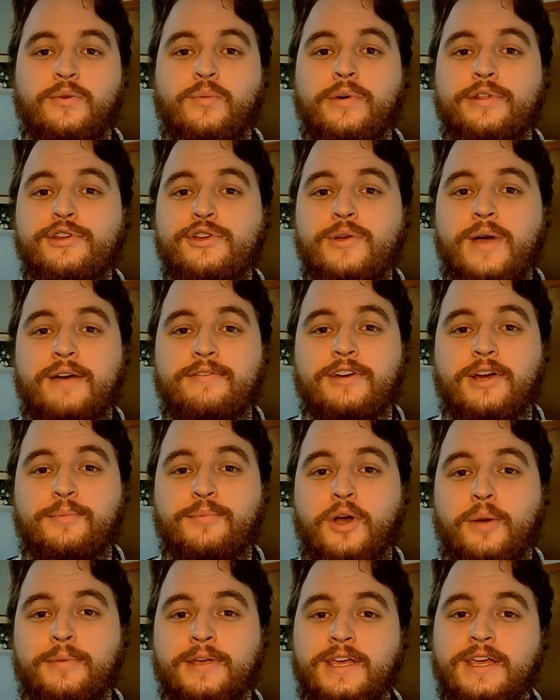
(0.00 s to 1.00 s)
Whether you have an
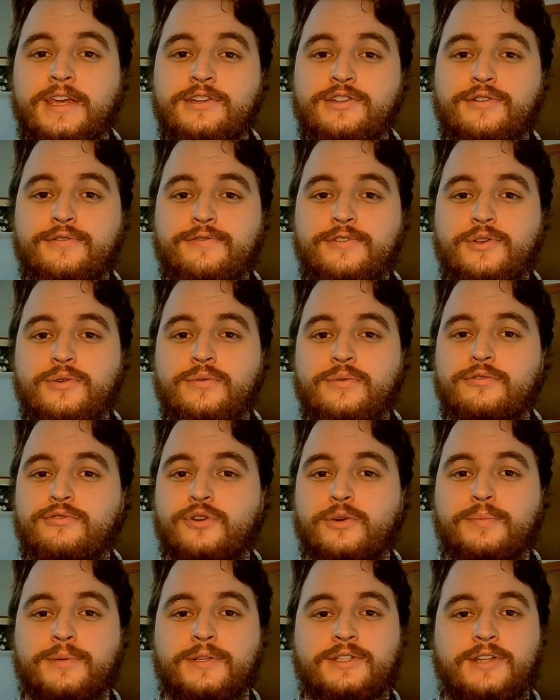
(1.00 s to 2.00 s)
upcoming interview,
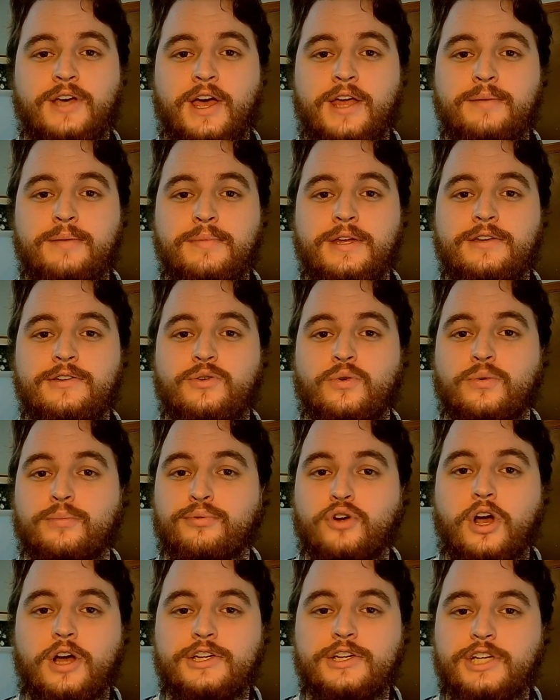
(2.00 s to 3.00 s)
group assignment, or
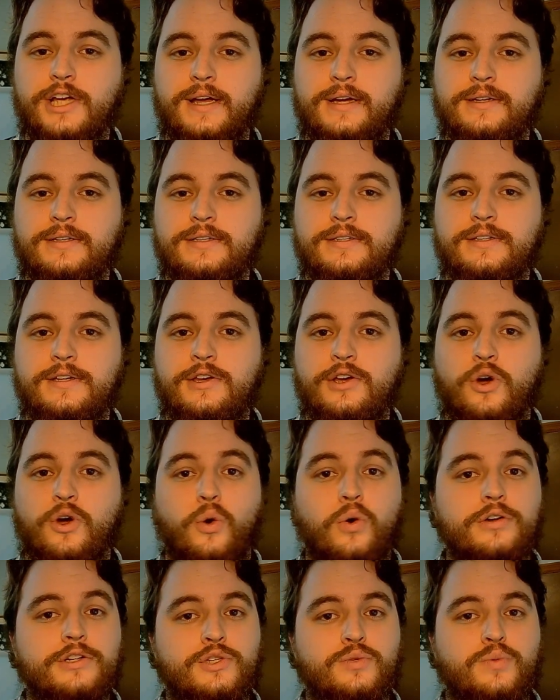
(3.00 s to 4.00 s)
project,
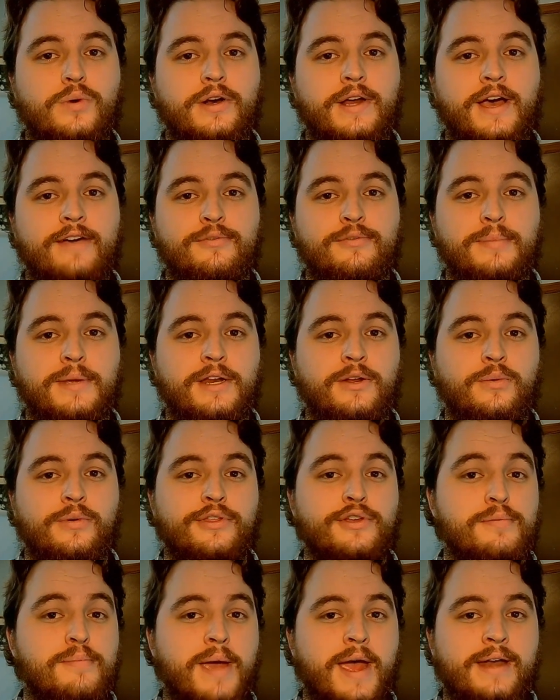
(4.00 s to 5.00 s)
or just want to have a meeting
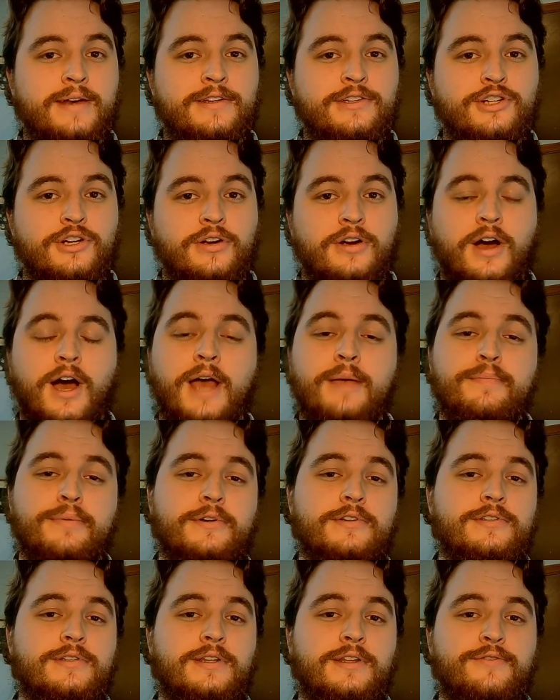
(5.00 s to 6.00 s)
with your manager, I
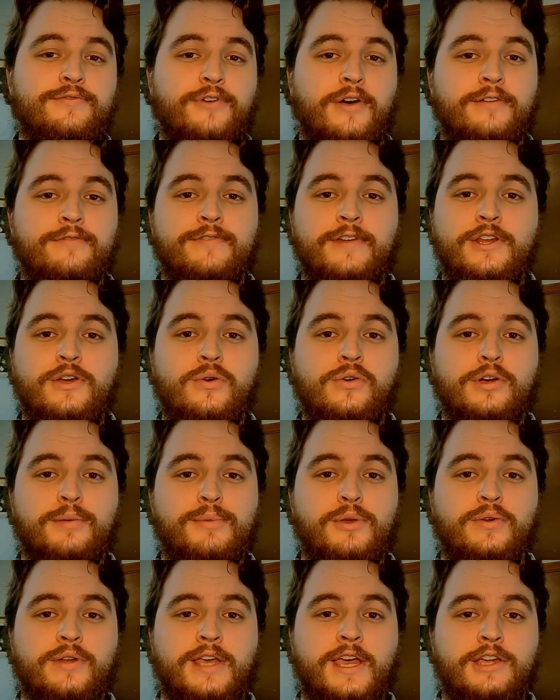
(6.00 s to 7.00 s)
personally find video
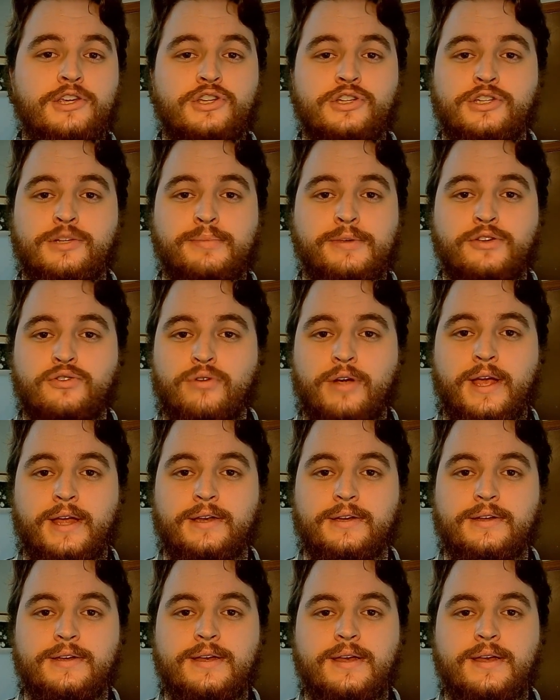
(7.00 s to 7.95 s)
communication to be great.